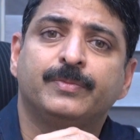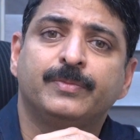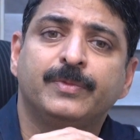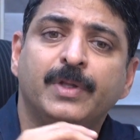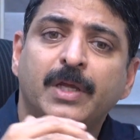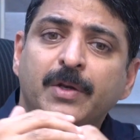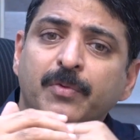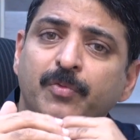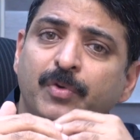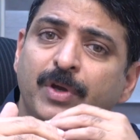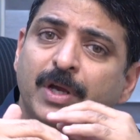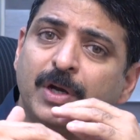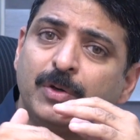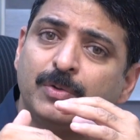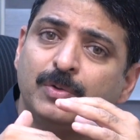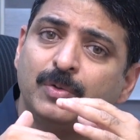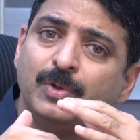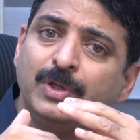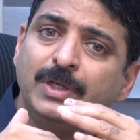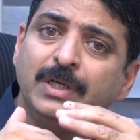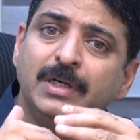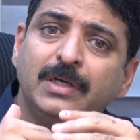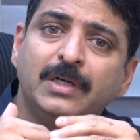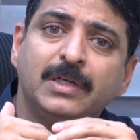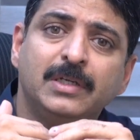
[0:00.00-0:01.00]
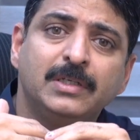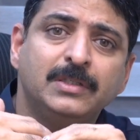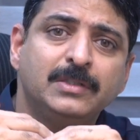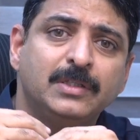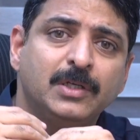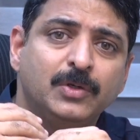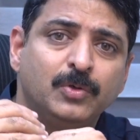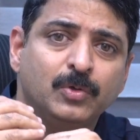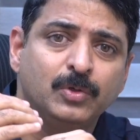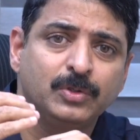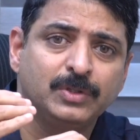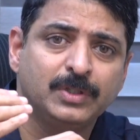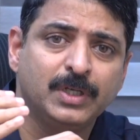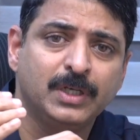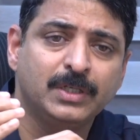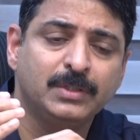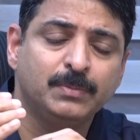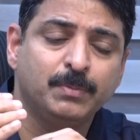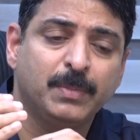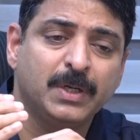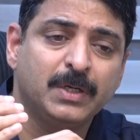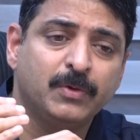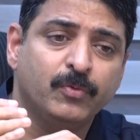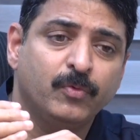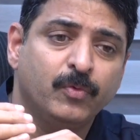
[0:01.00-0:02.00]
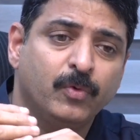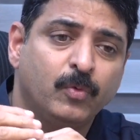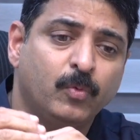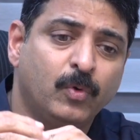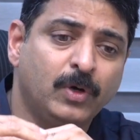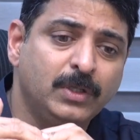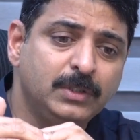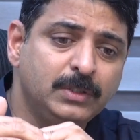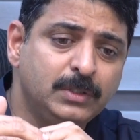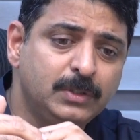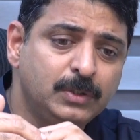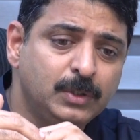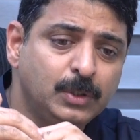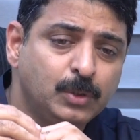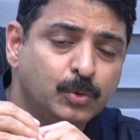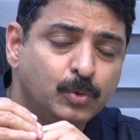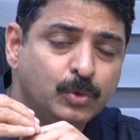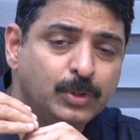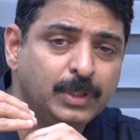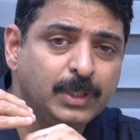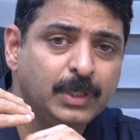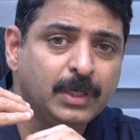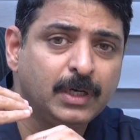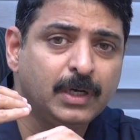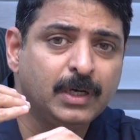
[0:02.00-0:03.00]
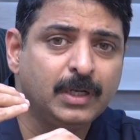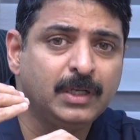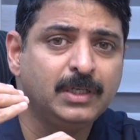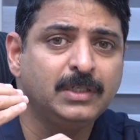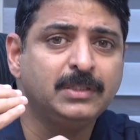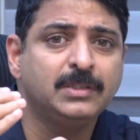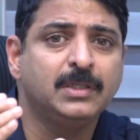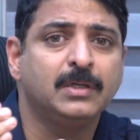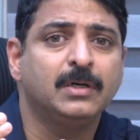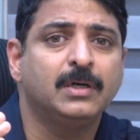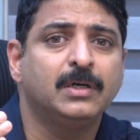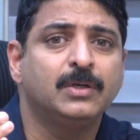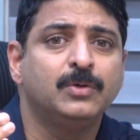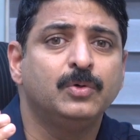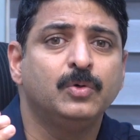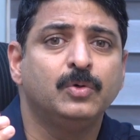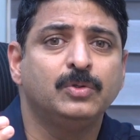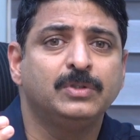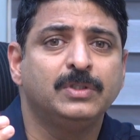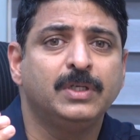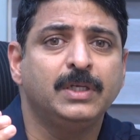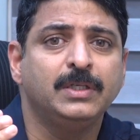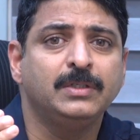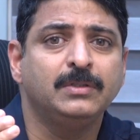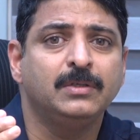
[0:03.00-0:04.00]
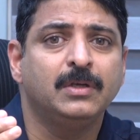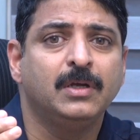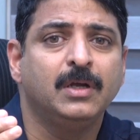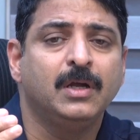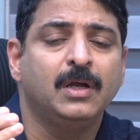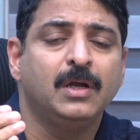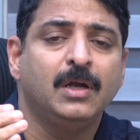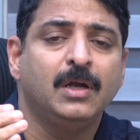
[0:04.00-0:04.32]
Then we have to increase the dosage. But once you increase the dosage,